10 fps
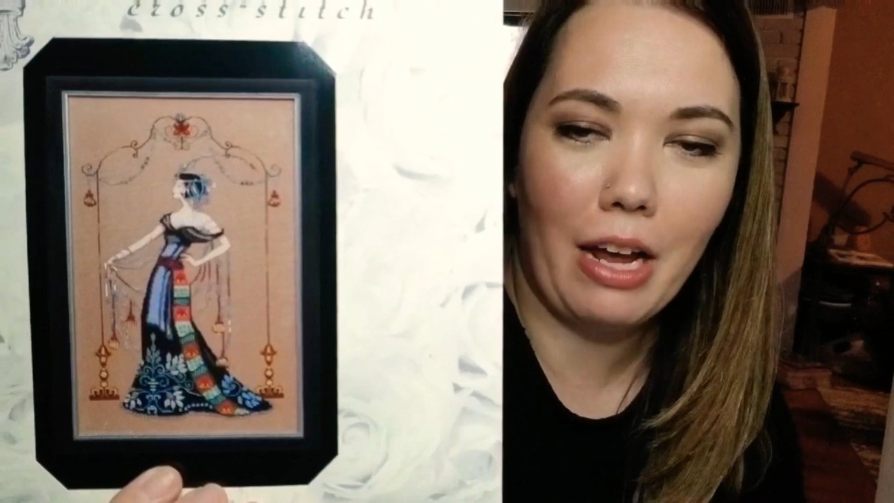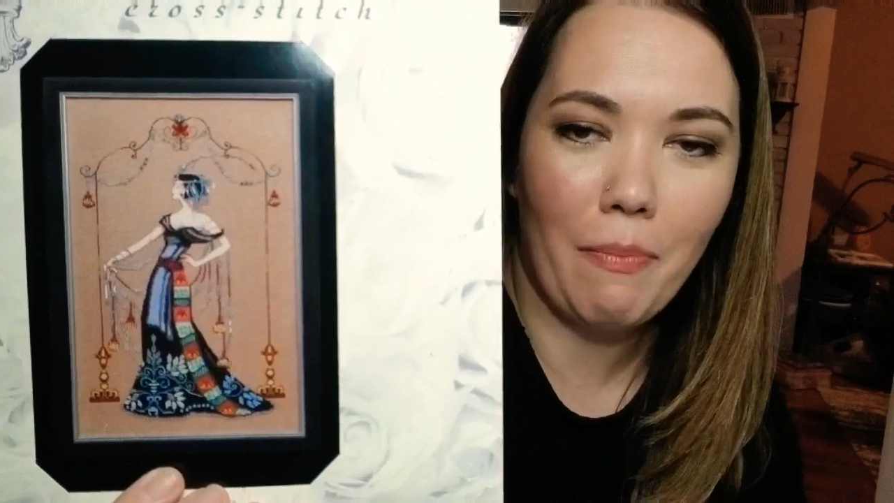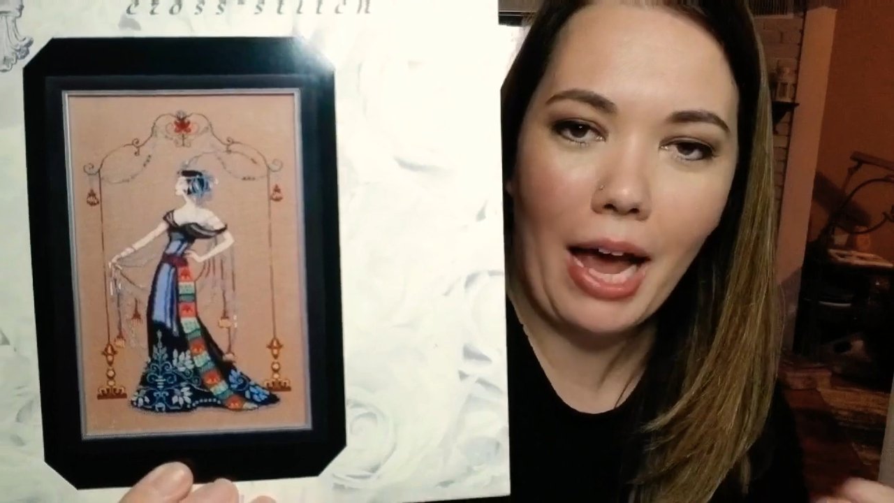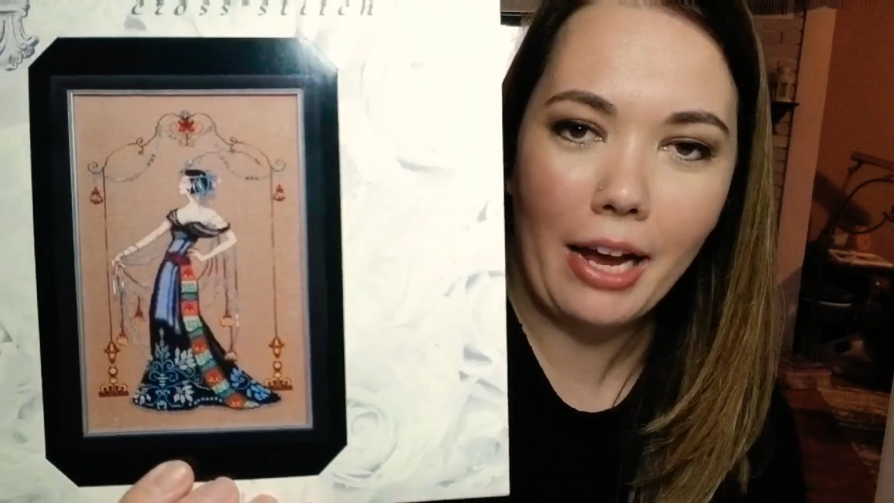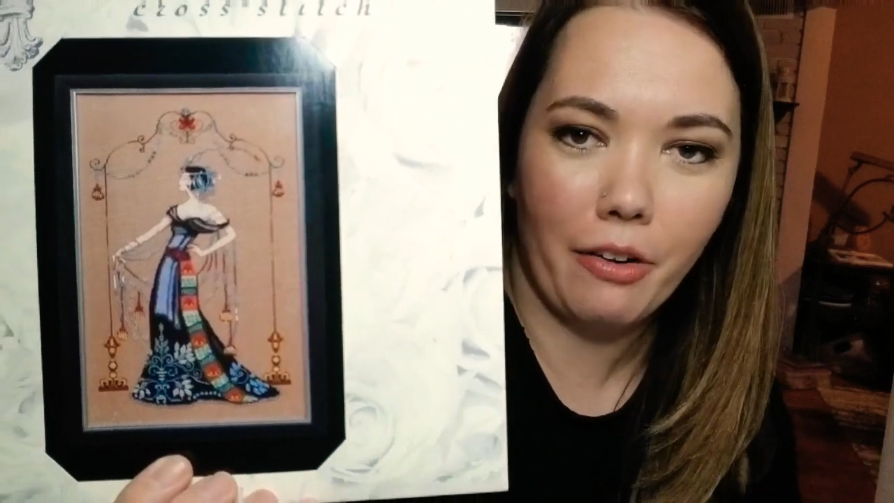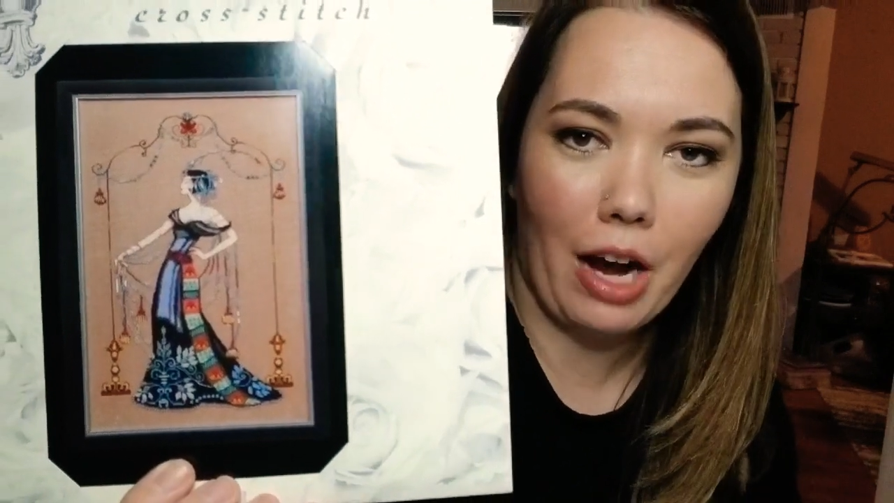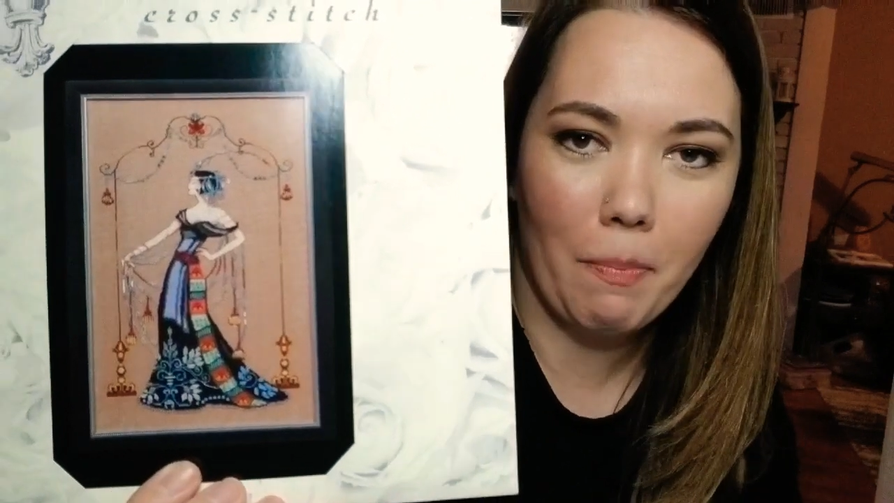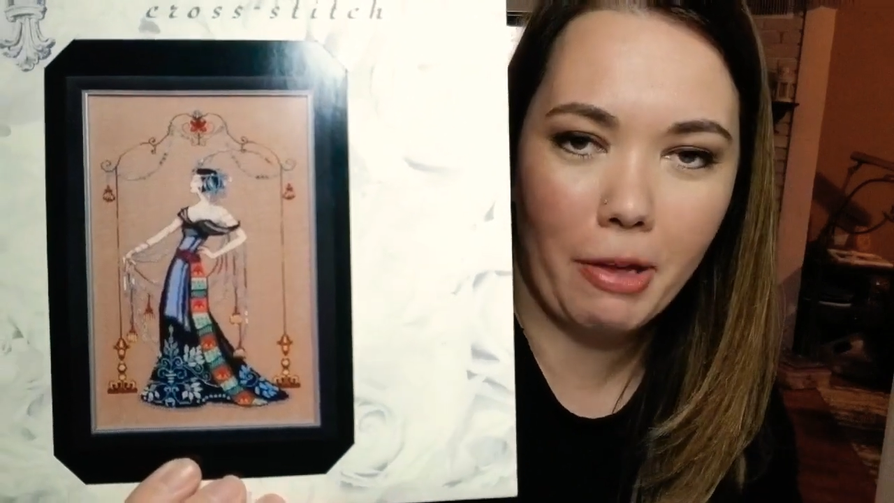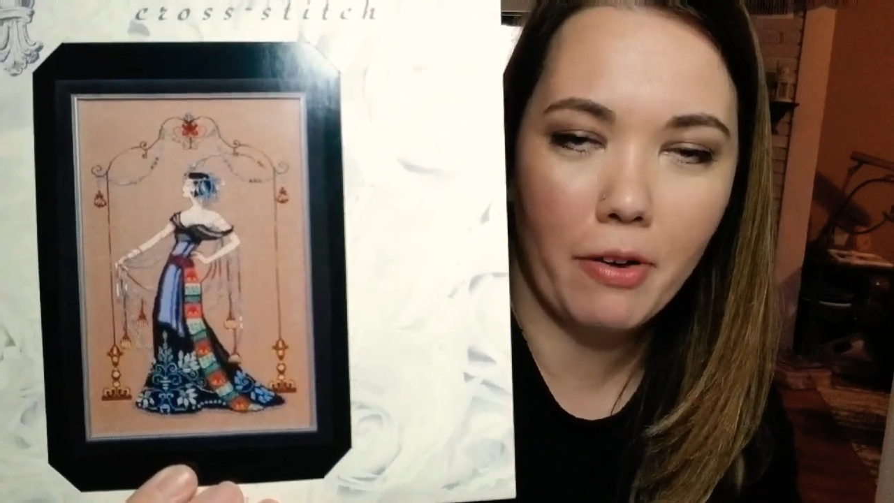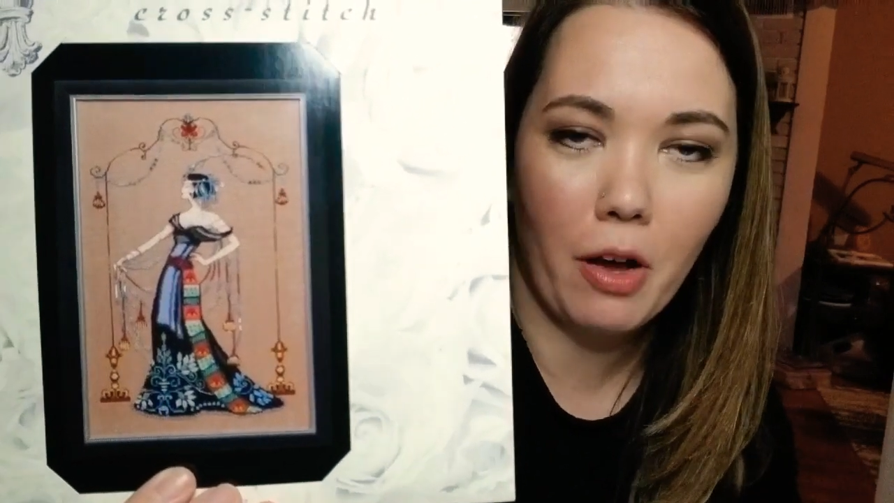and I ran back and
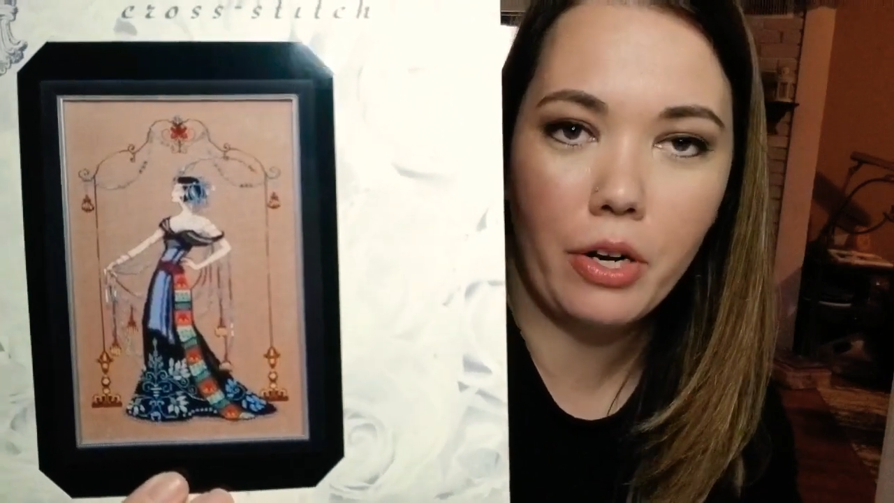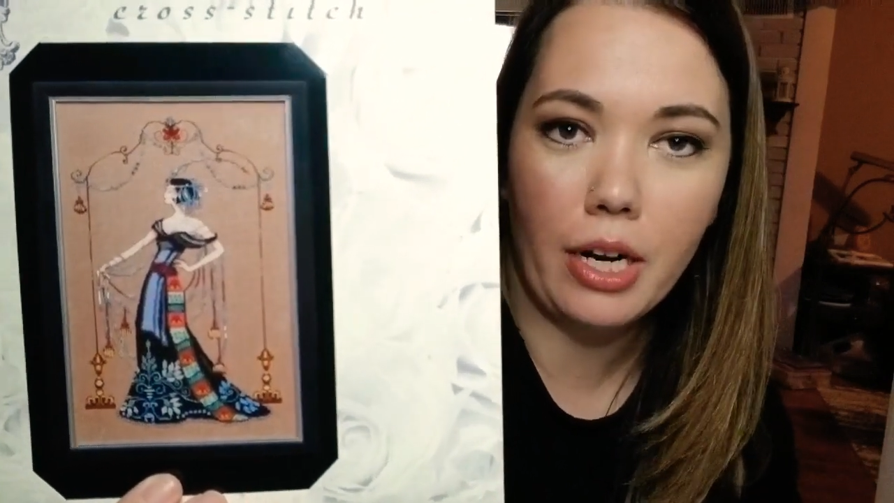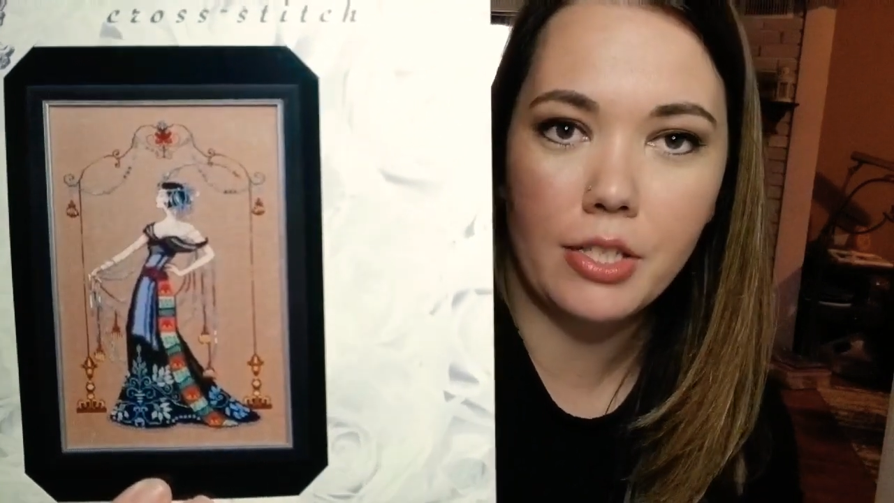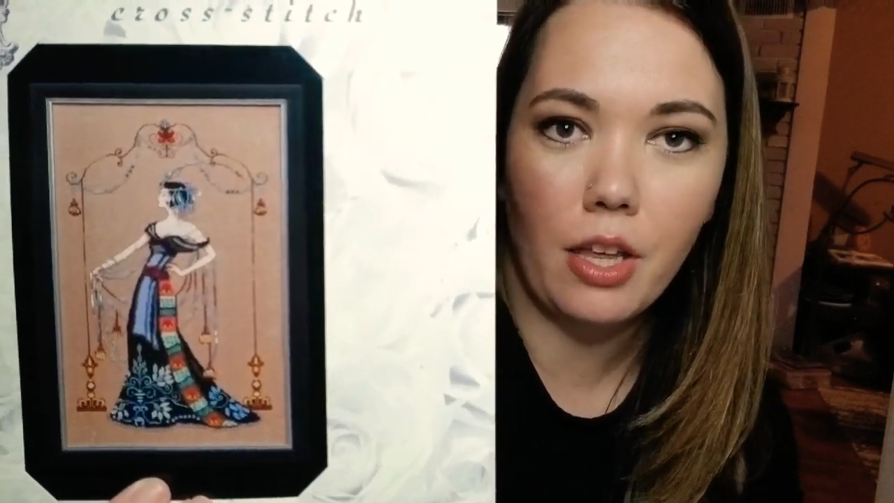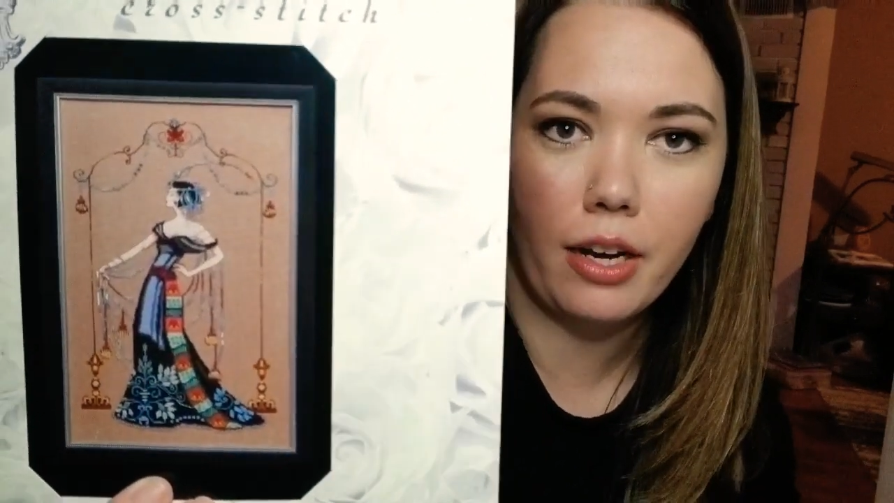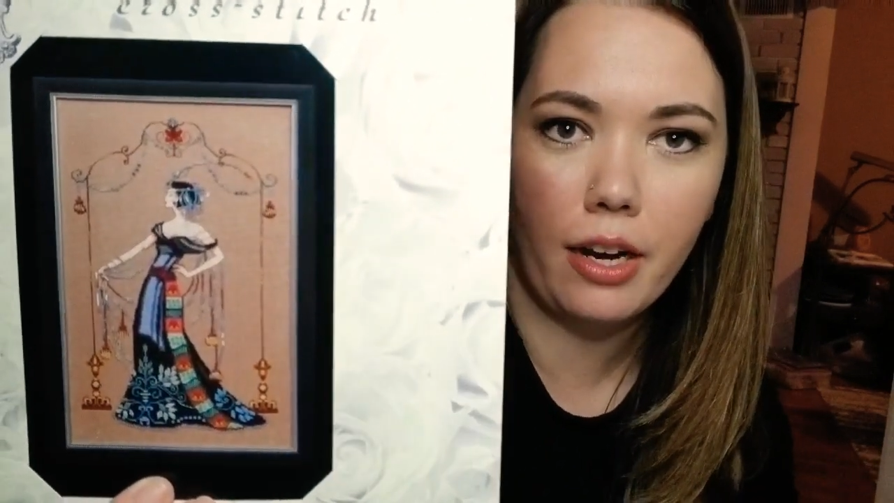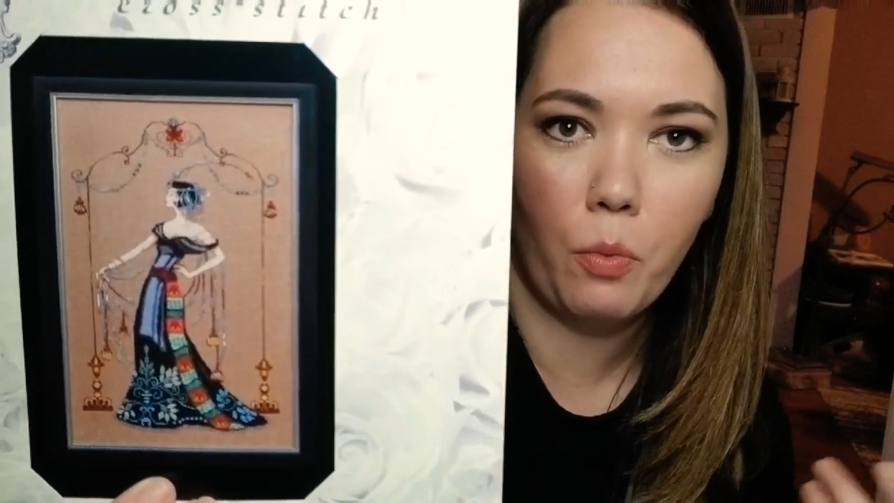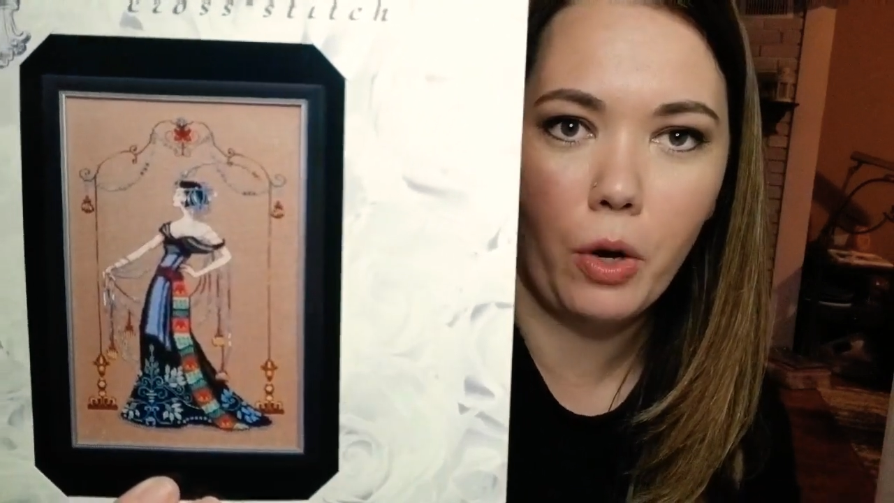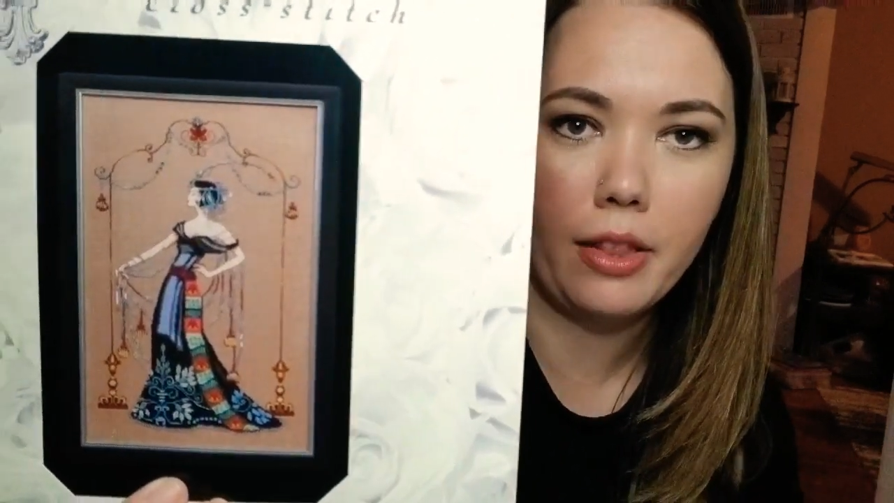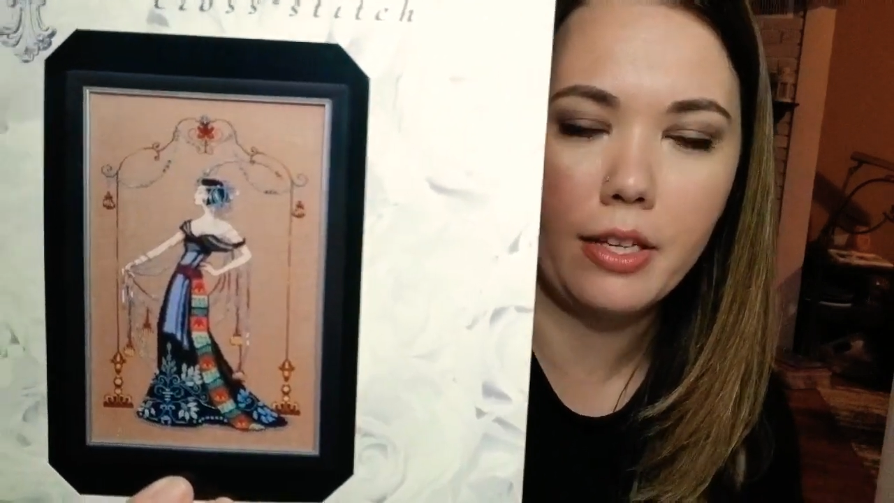grabbed my phone, and I saw
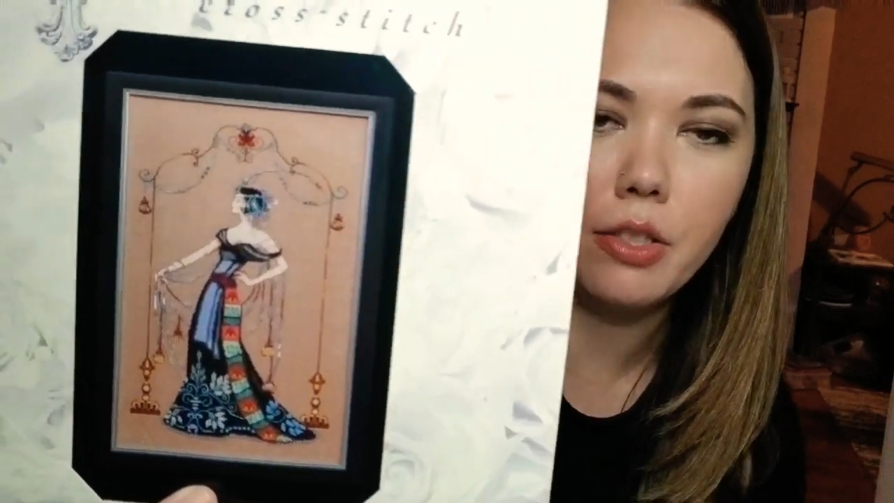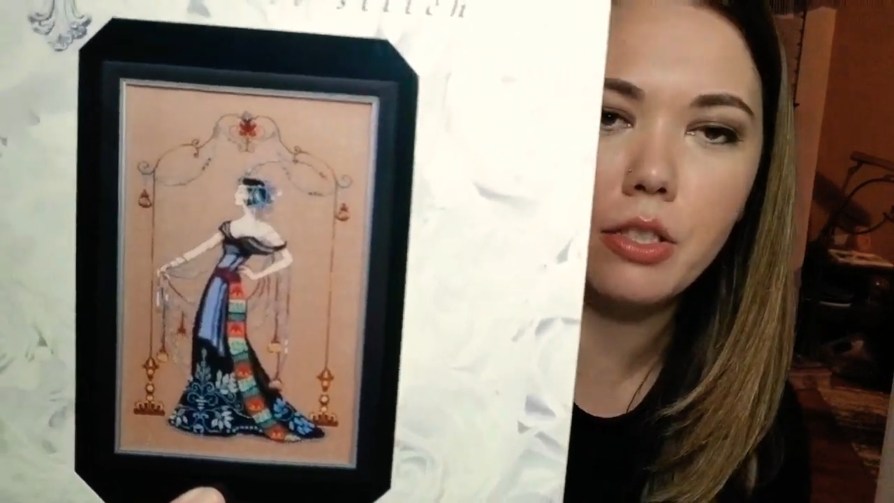that I'd won